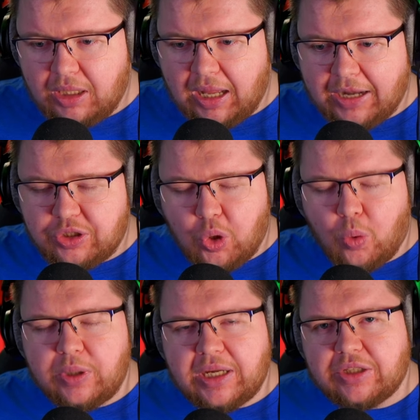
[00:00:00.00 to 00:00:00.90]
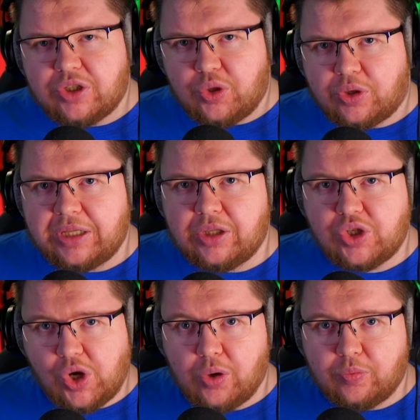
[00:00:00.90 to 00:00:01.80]
I don't want to get stuck in the
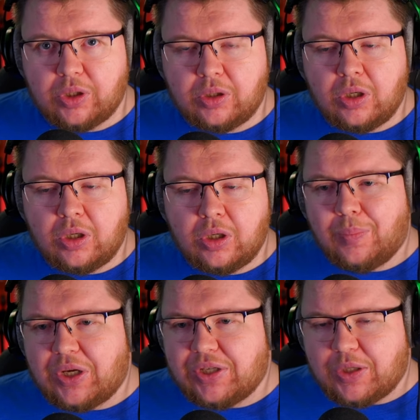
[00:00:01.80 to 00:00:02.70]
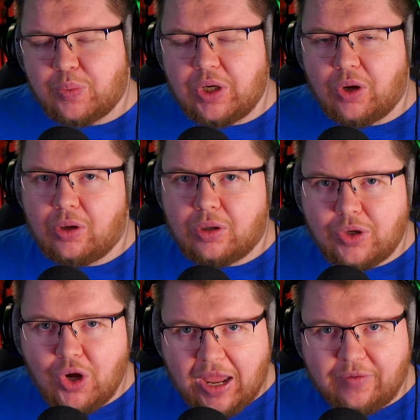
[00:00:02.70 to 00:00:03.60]
genre, because as we know,
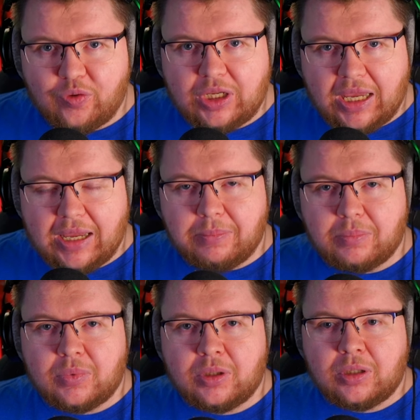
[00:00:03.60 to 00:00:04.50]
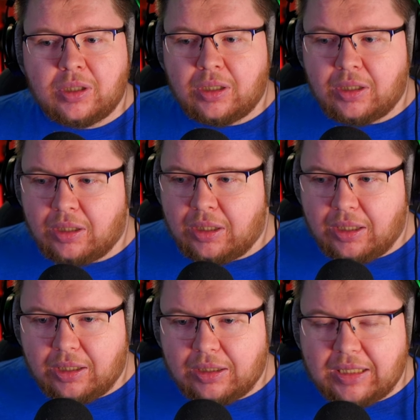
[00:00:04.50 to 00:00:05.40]
not every game
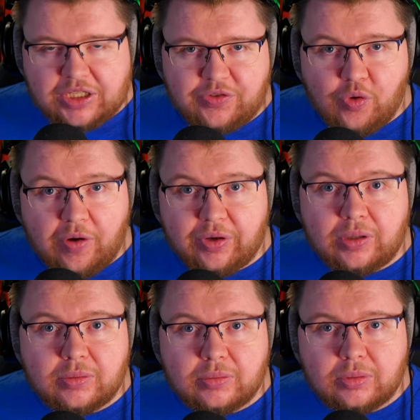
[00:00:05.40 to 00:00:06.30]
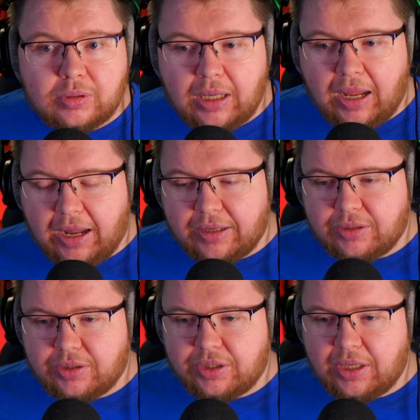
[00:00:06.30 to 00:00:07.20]
lasts forever.
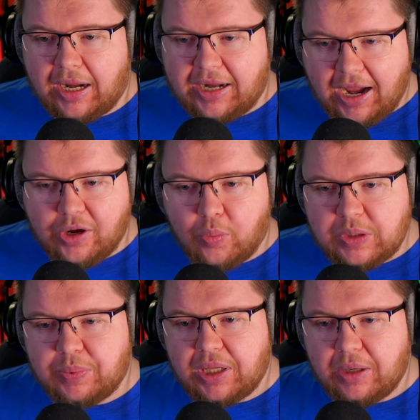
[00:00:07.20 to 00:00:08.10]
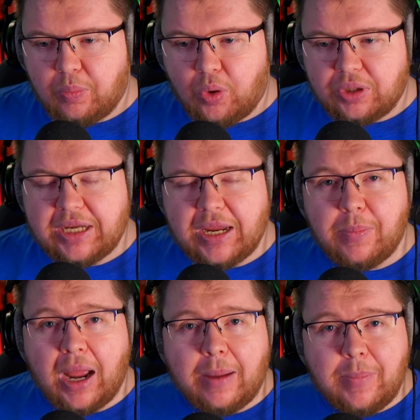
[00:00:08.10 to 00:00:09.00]
And I can't always play one game.
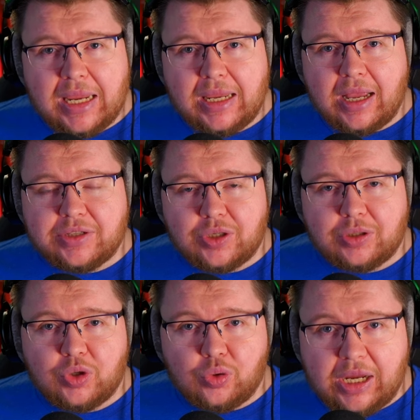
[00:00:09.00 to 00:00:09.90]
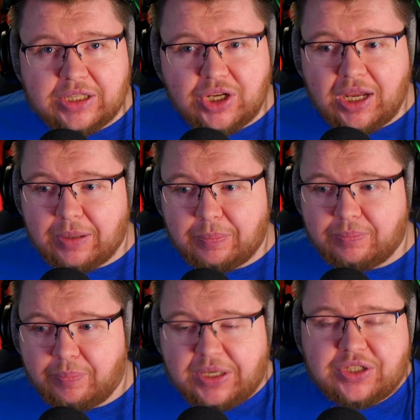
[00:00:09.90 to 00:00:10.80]
I, me, as a creator and a
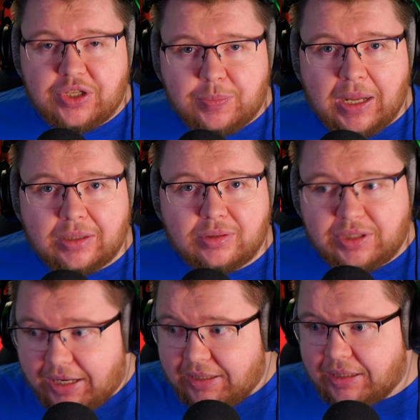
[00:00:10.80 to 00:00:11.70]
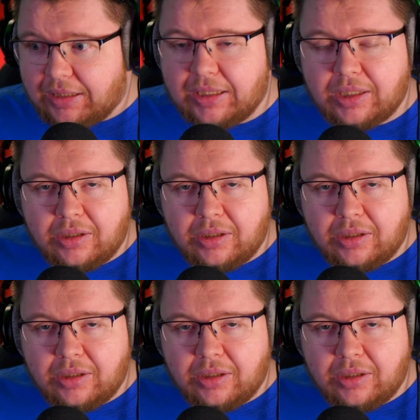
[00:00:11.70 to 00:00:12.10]
businessman, technically,